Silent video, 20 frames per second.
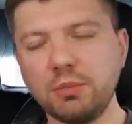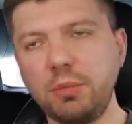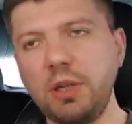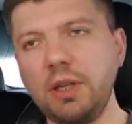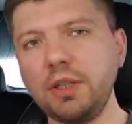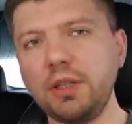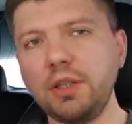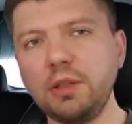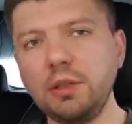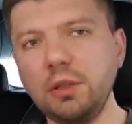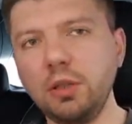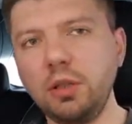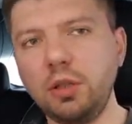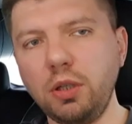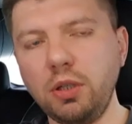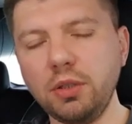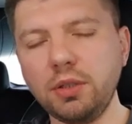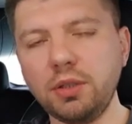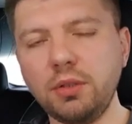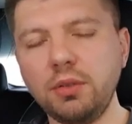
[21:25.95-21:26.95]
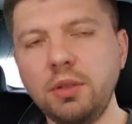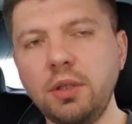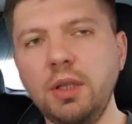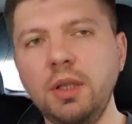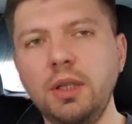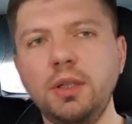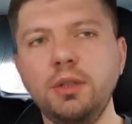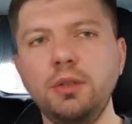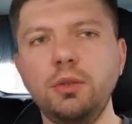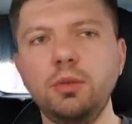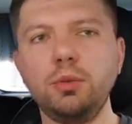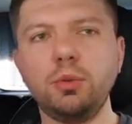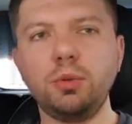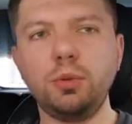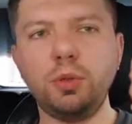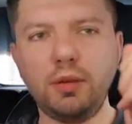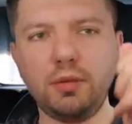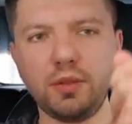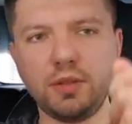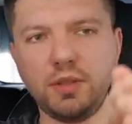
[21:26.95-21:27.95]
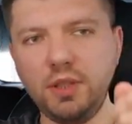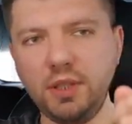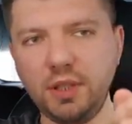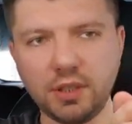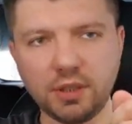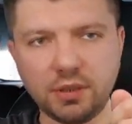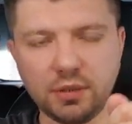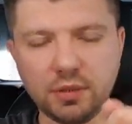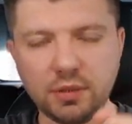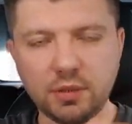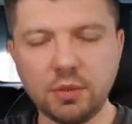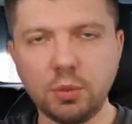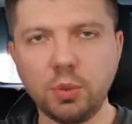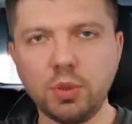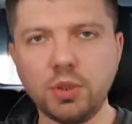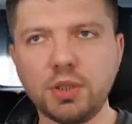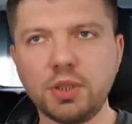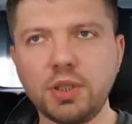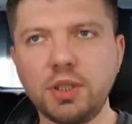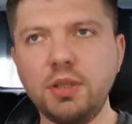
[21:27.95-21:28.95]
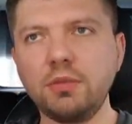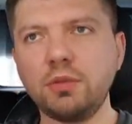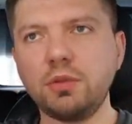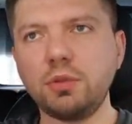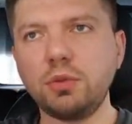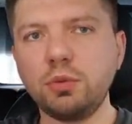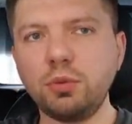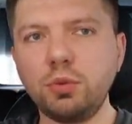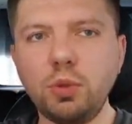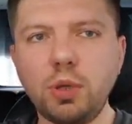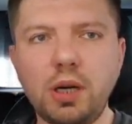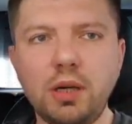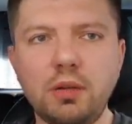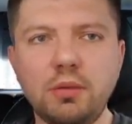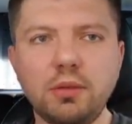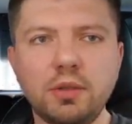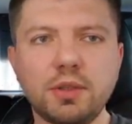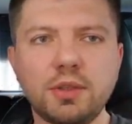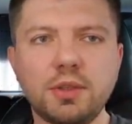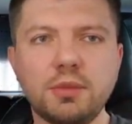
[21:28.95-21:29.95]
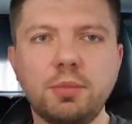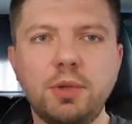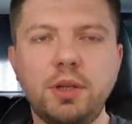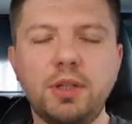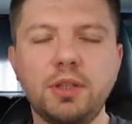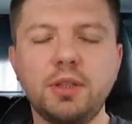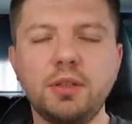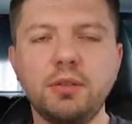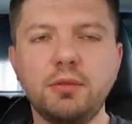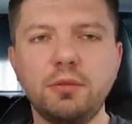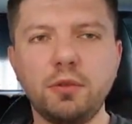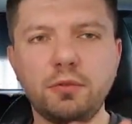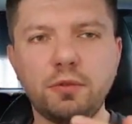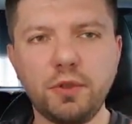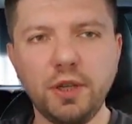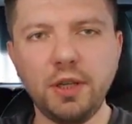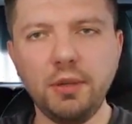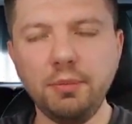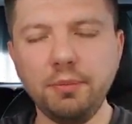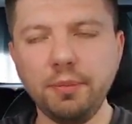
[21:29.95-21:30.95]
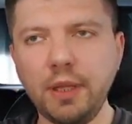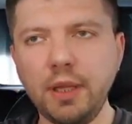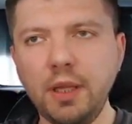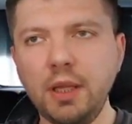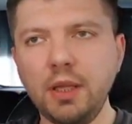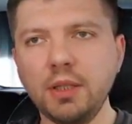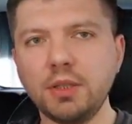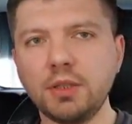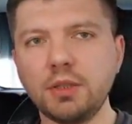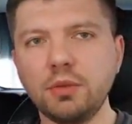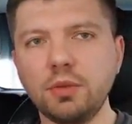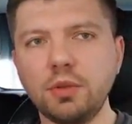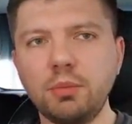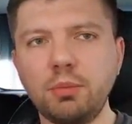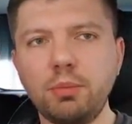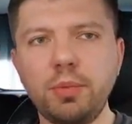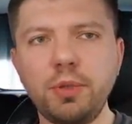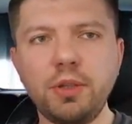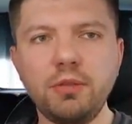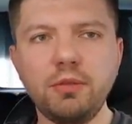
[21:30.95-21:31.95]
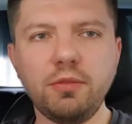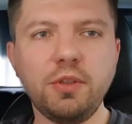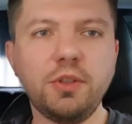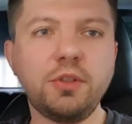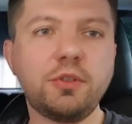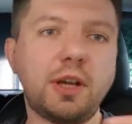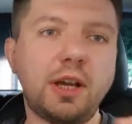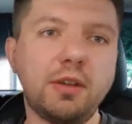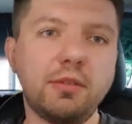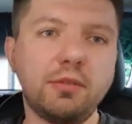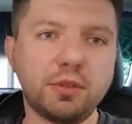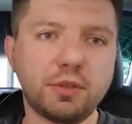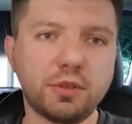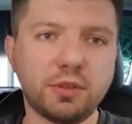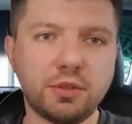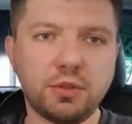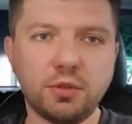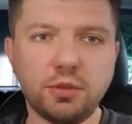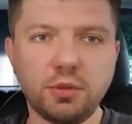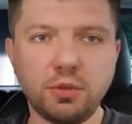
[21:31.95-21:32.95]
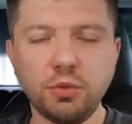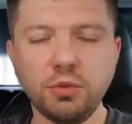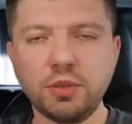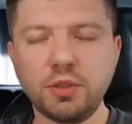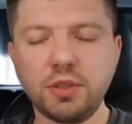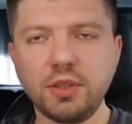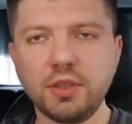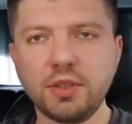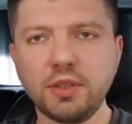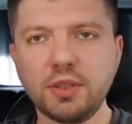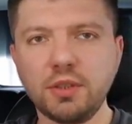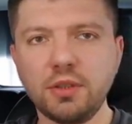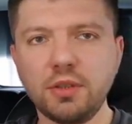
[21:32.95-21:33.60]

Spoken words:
parking lot, you have a ticket which gives you 2 hours parking for free. So the BMW drivers use this